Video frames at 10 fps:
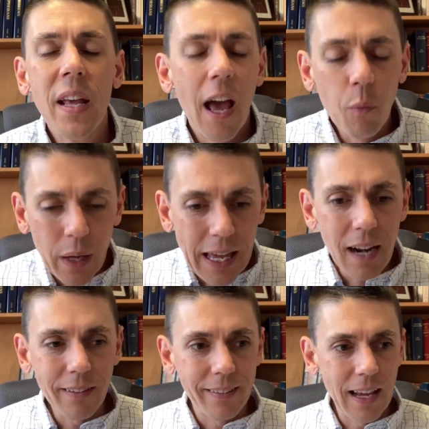And we get
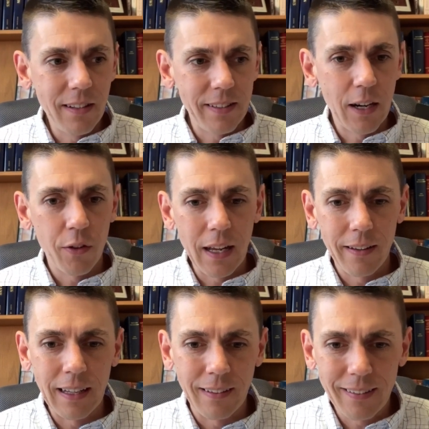a sense here
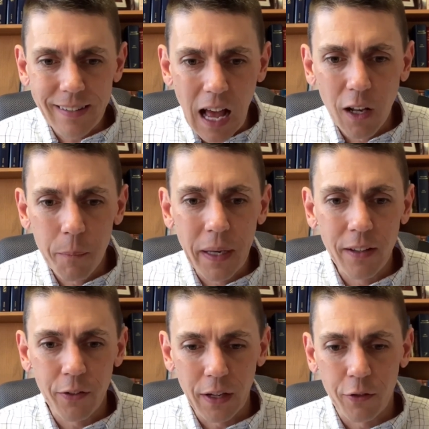that, that Solomon
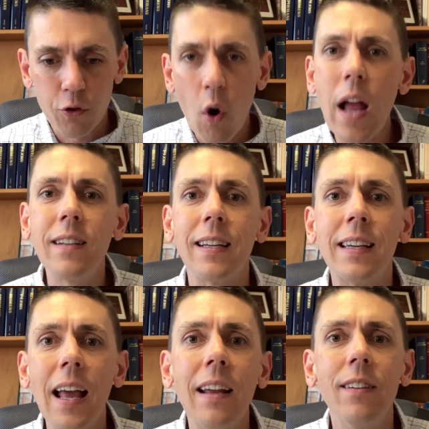is, is trying to
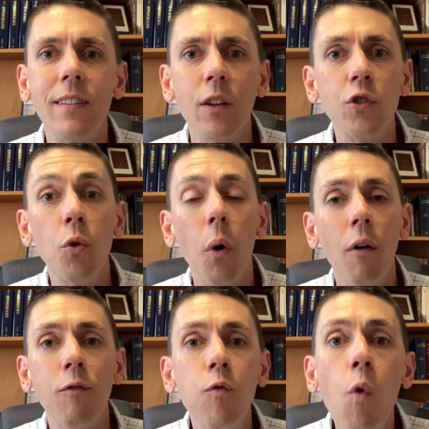get his son to
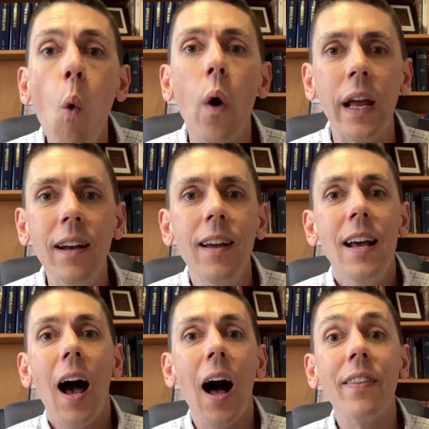avoid
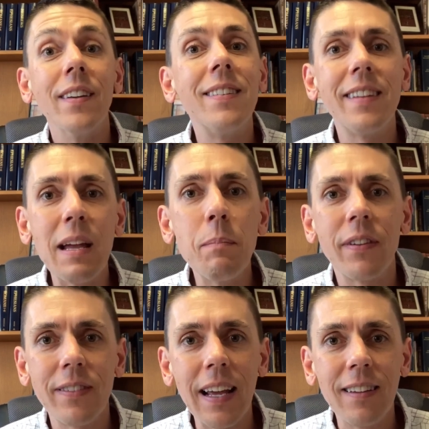uh, the same
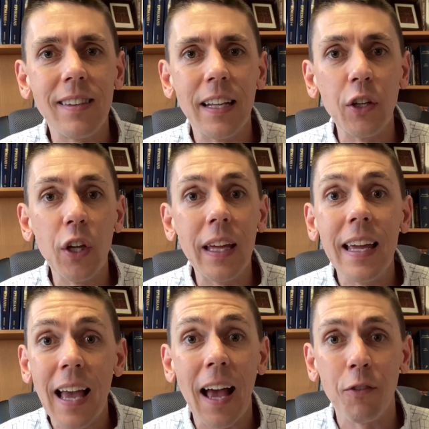mistakes that
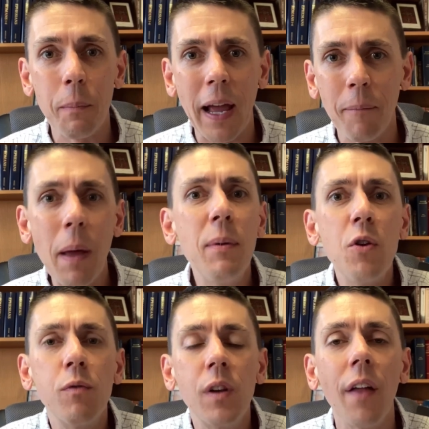he has made. Maybe
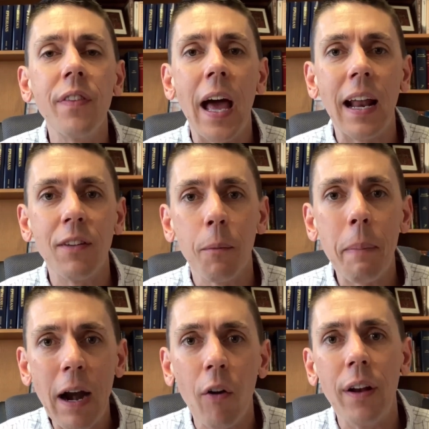you've done that as a
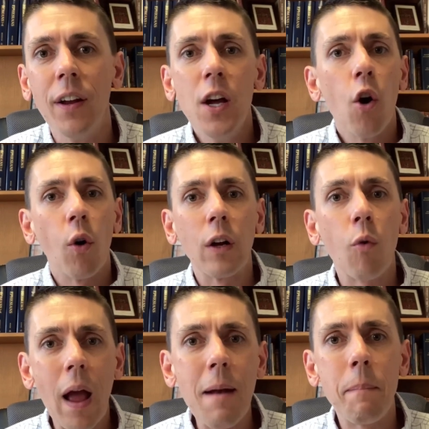parent or a
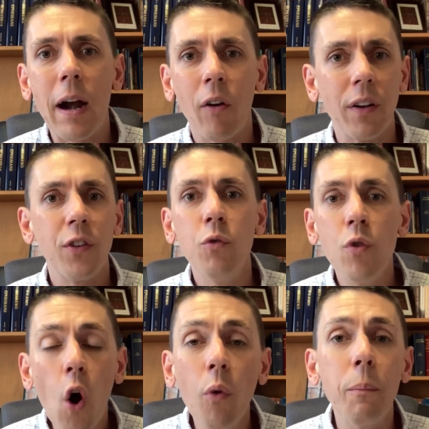grandparent. You
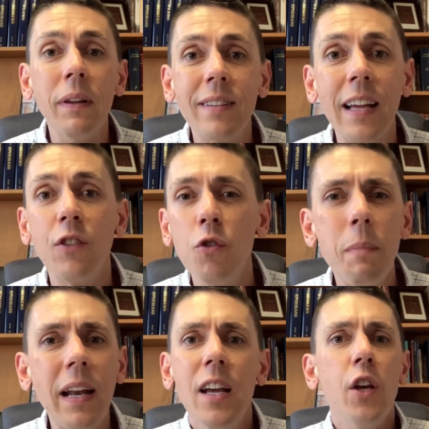know the mistakes you've
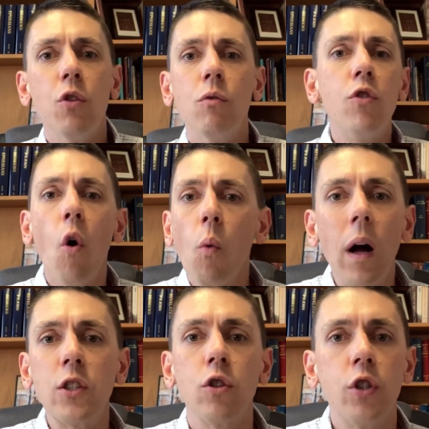made. You don't
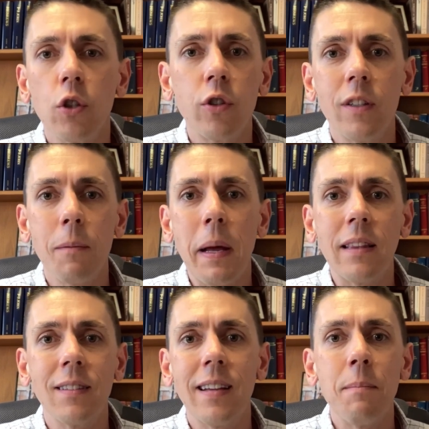want your children to make
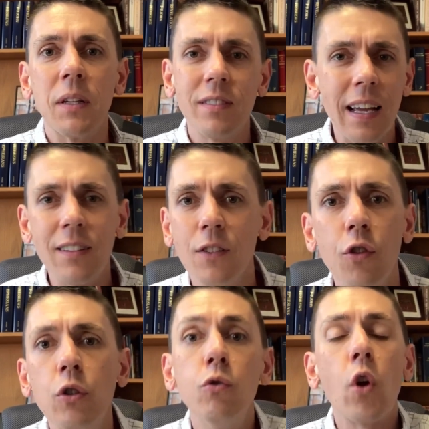the same mistakes, and so
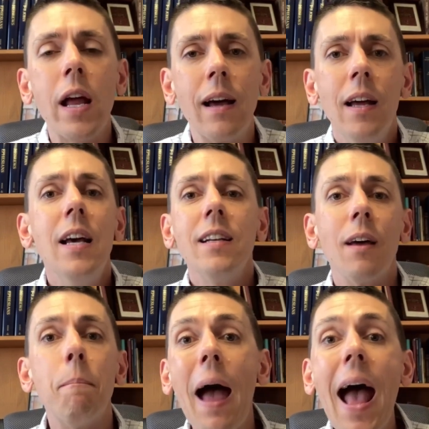you try to, to
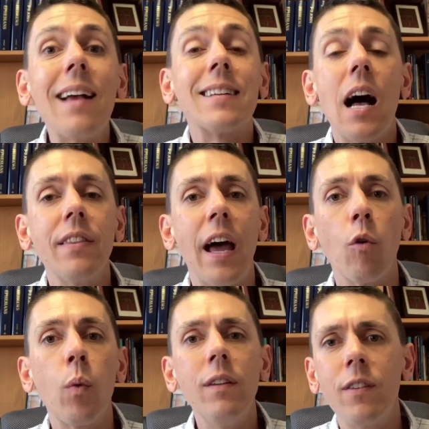pass on
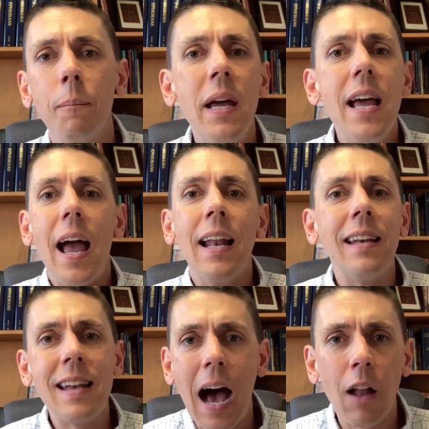that wisdom
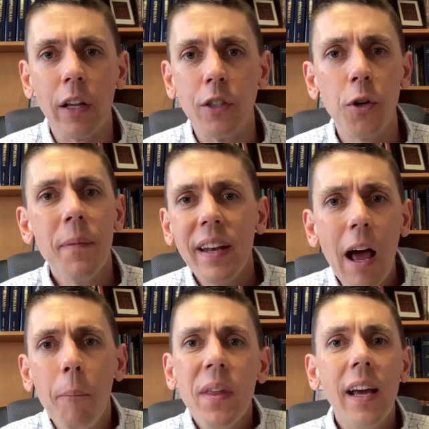and knowledge.
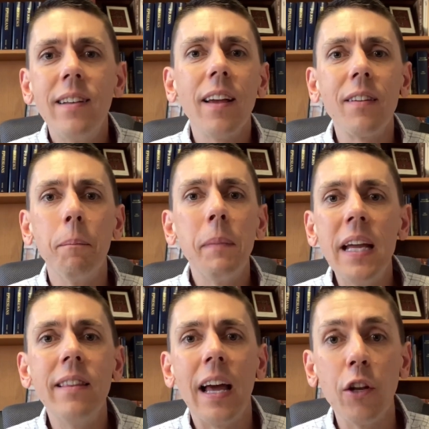Now, it doesn't
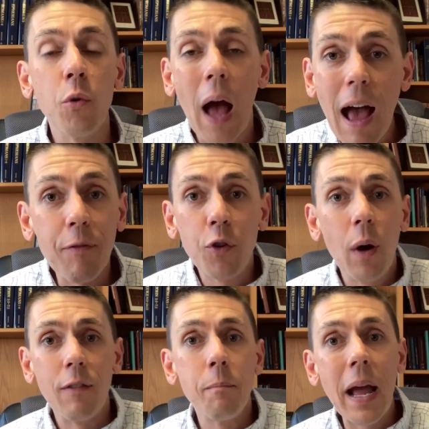mean that you have to
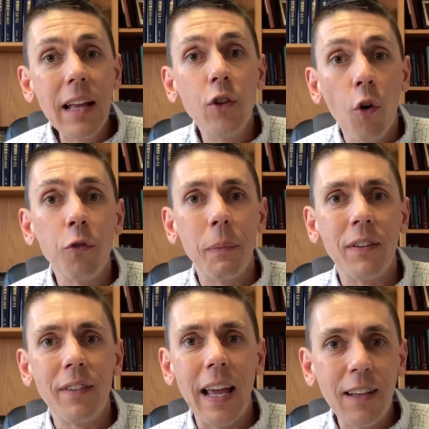have made those
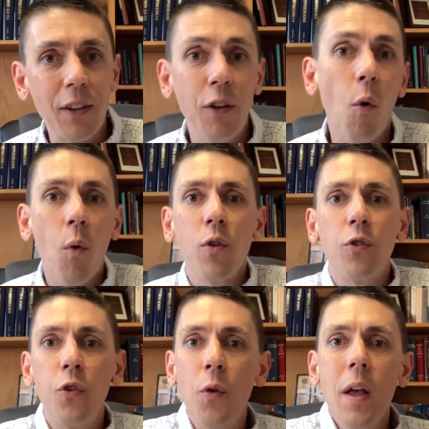mistakes in order
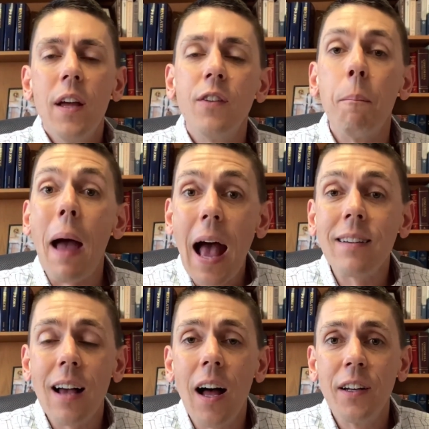to, to
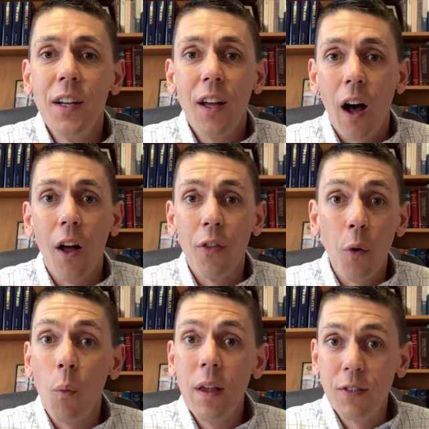pass on uh, the
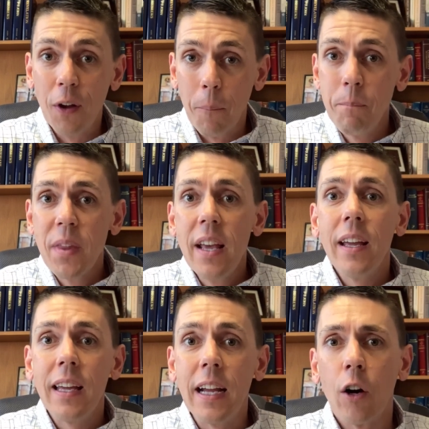wisdom
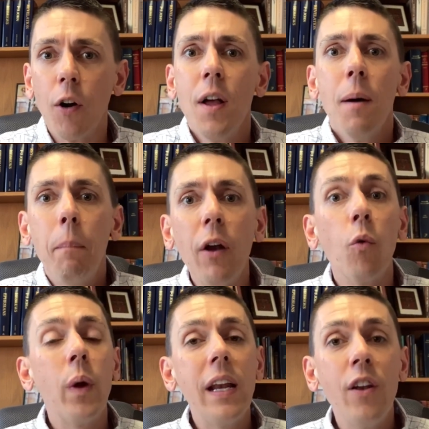here, but
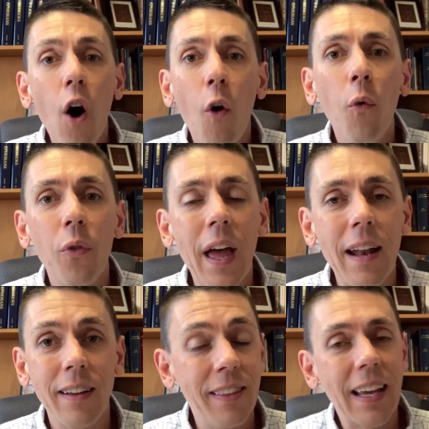we know
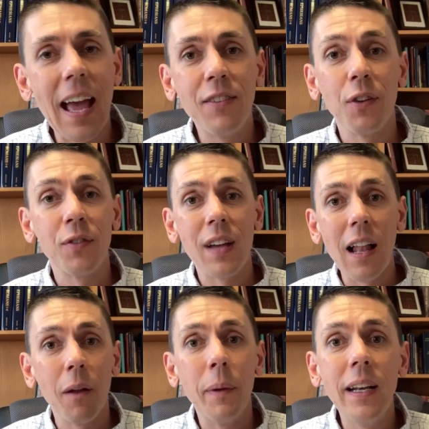that in the case of
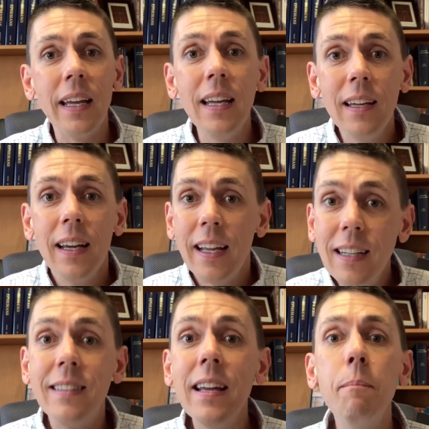Solomon, he, he
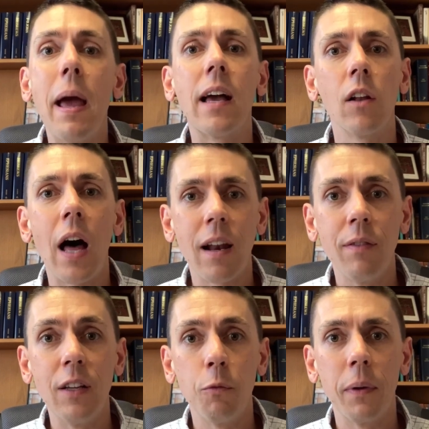did did make a lot of
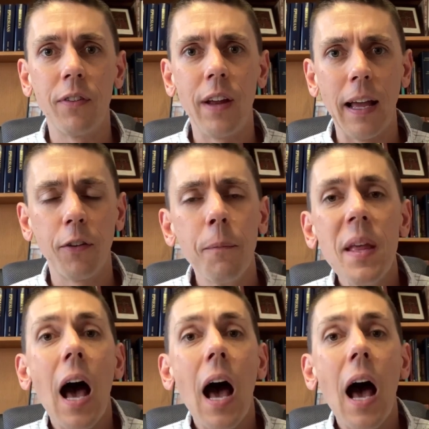these mistakes.